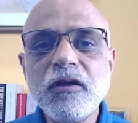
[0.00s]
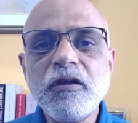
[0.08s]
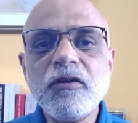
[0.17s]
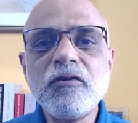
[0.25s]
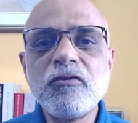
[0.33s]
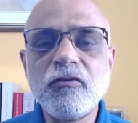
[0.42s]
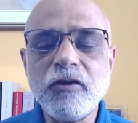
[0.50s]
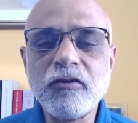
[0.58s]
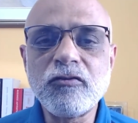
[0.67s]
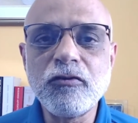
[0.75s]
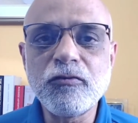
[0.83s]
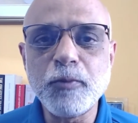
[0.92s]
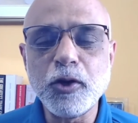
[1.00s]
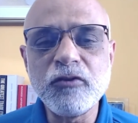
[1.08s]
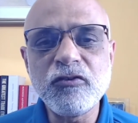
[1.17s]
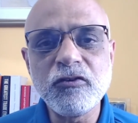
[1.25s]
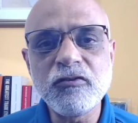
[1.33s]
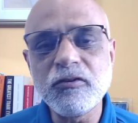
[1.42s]
stress response
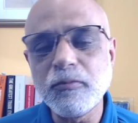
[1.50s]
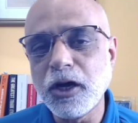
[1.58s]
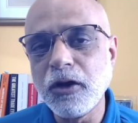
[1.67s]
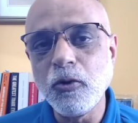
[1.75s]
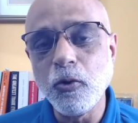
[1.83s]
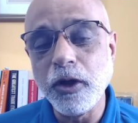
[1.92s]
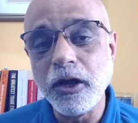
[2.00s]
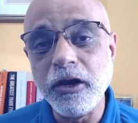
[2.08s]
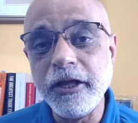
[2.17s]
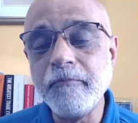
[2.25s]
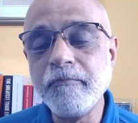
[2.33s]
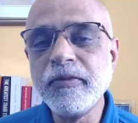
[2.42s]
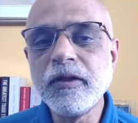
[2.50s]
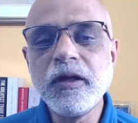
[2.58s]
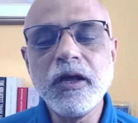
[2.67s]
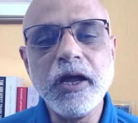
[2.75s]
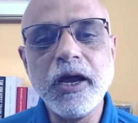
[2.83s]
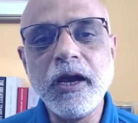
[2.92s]
system unknowingly,
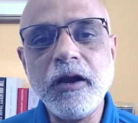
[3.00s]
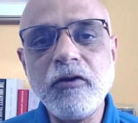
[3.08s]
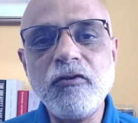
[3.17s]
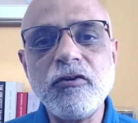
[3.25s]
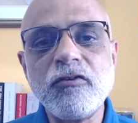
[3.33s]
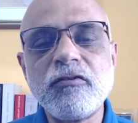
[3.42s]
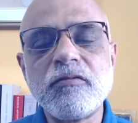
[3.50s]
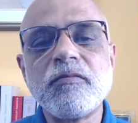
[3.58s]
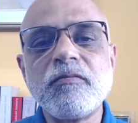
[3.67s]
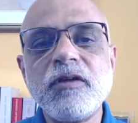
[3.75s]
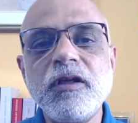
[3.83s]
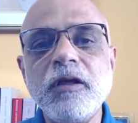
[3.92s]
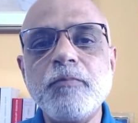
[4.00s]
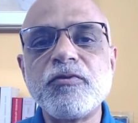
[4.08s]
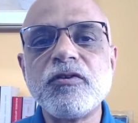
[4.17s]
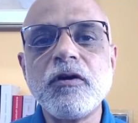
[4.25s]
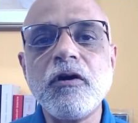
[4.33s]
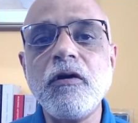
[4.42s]
and it just keeps
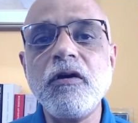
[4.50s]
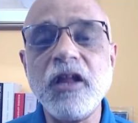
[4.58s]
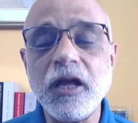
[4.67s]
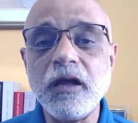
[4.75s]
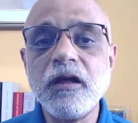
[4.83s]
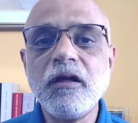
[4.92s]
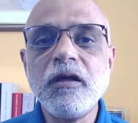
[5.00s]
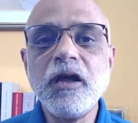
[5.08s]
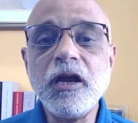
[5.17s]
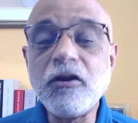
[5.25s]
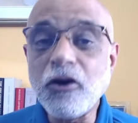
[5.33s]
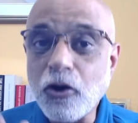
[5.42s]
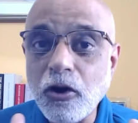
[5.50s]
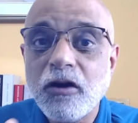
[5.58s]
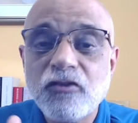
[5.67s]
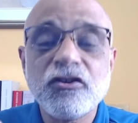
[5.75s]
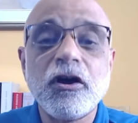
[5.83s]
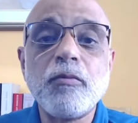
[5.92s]
hurting. It
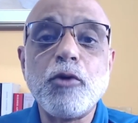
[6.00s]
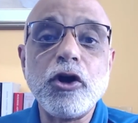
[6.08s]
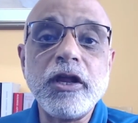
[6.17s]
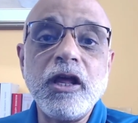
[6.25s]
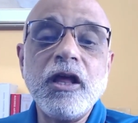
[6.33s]
hurts our body